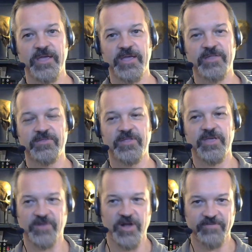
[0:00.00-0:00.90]

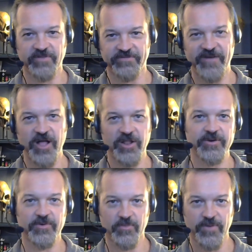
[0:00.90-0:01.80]
it's of the
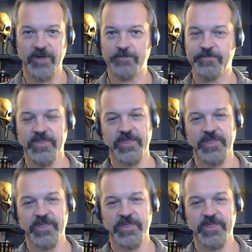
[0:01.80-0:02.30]
fallen realm,